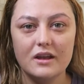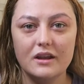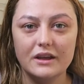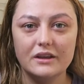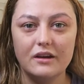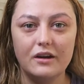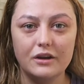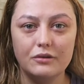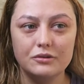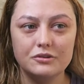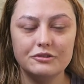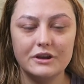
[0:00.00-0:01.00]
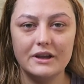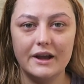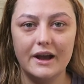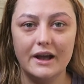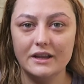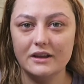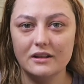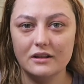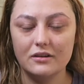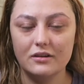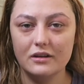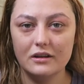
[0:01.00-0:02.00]
like, I couldn't drink any
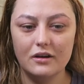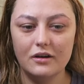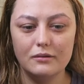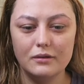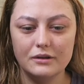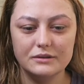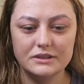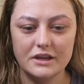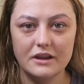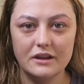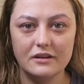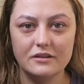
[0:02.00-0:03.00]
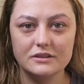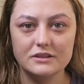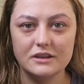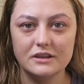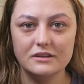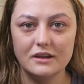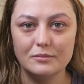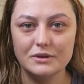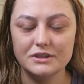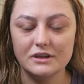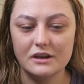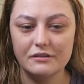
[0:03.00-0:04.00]
alcohol at all while I was taking it, because it can
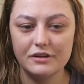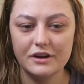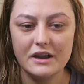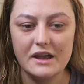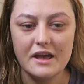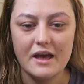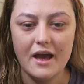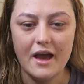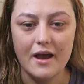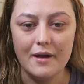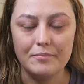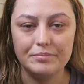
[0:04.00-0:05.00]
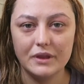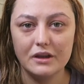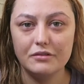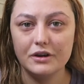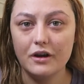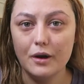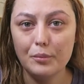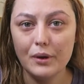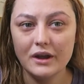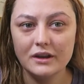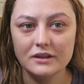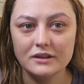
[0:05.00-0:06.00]
damage your liver. If I got
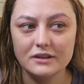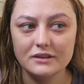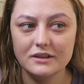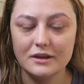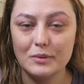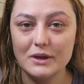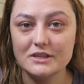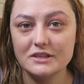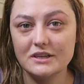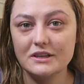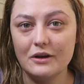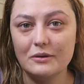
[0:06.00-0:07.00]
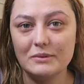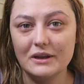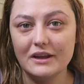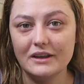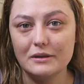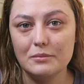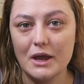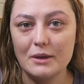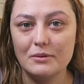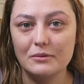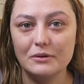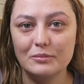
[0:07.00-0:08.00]
pregnant, they basically told me, like, the
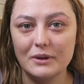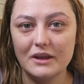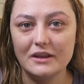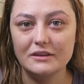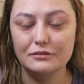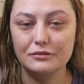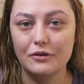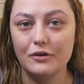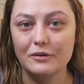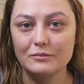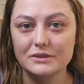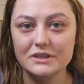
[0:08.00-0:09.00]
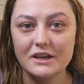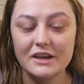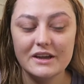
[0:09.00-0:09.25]
baby would be deformed.